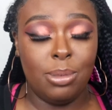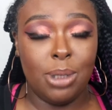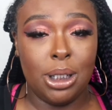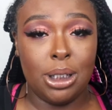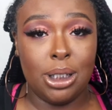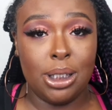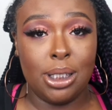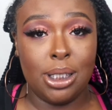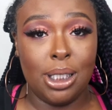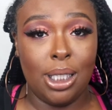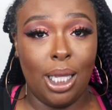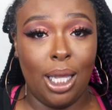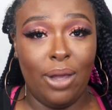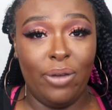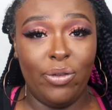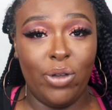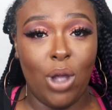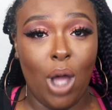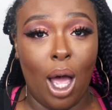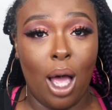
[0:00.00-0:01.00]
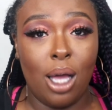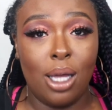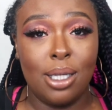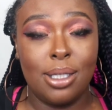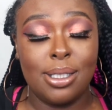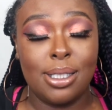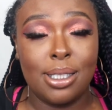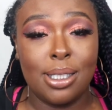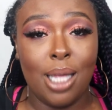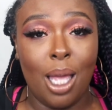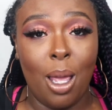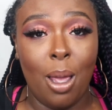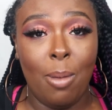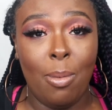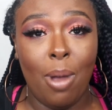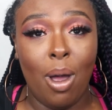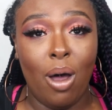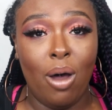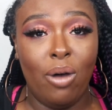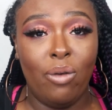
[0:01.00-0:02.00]
Just to give y'all a sum
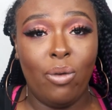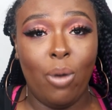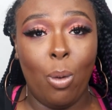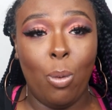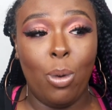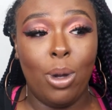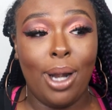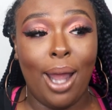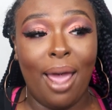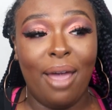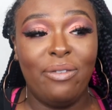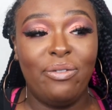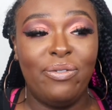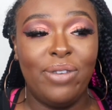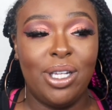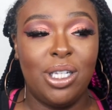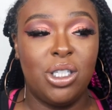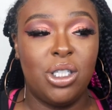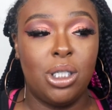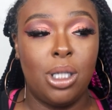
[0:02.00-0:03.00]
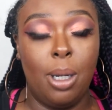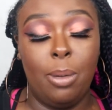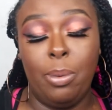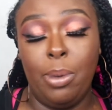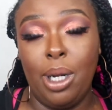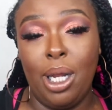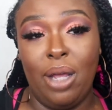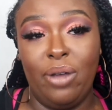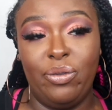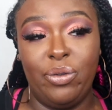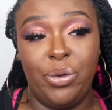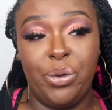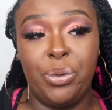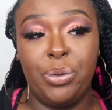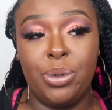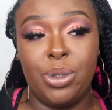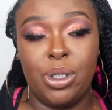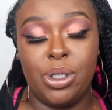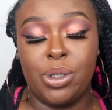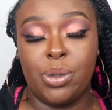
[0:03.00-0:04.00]
of what I finished up with, if you
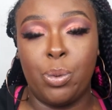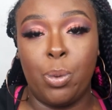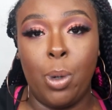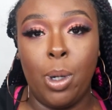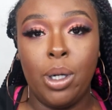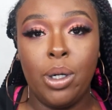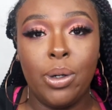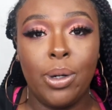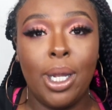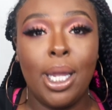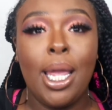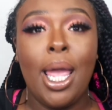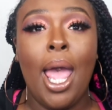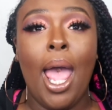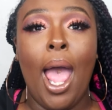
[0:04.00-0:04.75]
was just wondering,